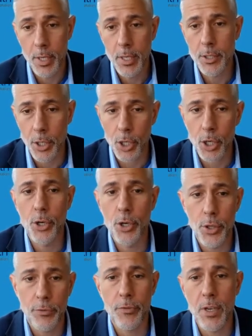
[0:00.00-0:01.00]
to earn
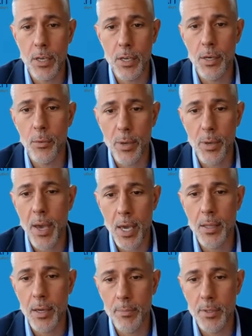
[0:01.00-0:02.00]
the fee that we pay
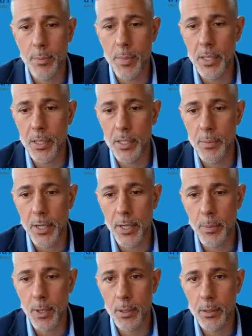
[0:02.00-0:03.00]
them to beat these
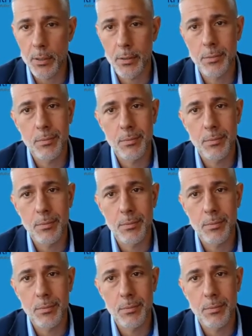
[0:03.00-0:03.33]
benchmarks.